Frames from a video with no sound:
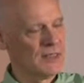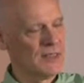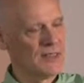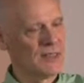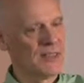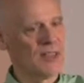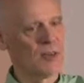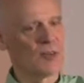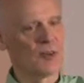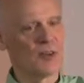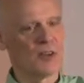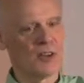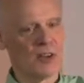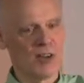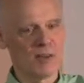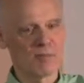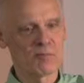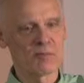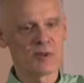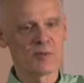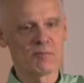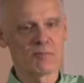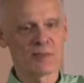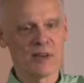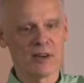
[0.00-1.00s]
They were not
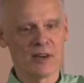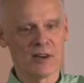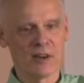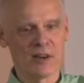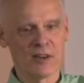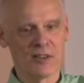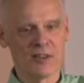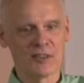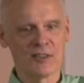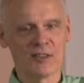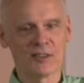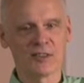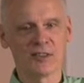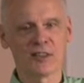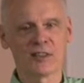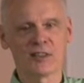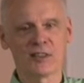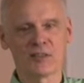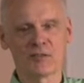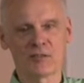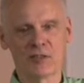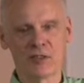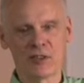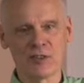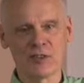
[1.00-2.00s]
prepared to
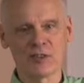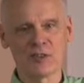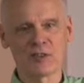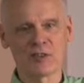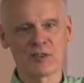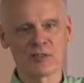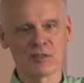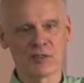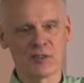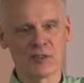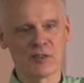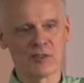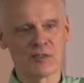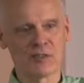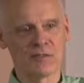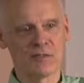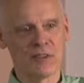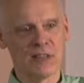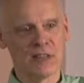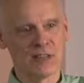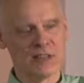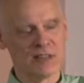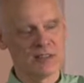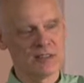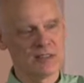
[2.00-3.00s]
give reasons for their
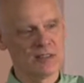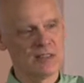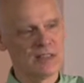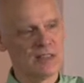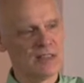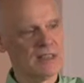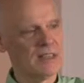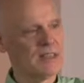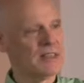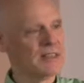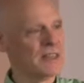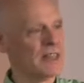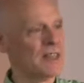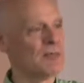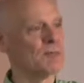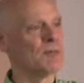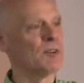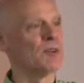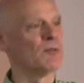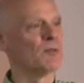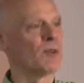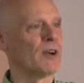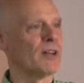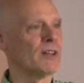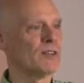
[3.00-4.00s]
faith. They'd
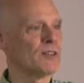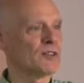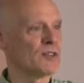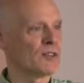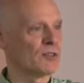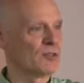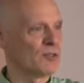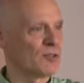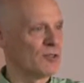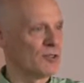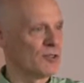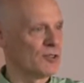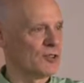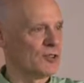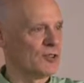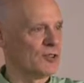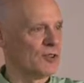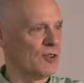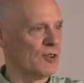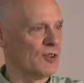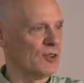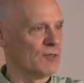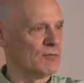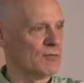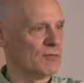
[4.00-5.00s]
been raised in Christian
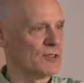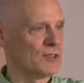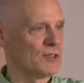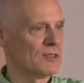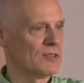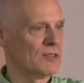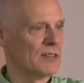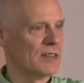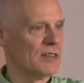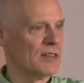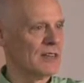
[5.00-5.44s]
homes.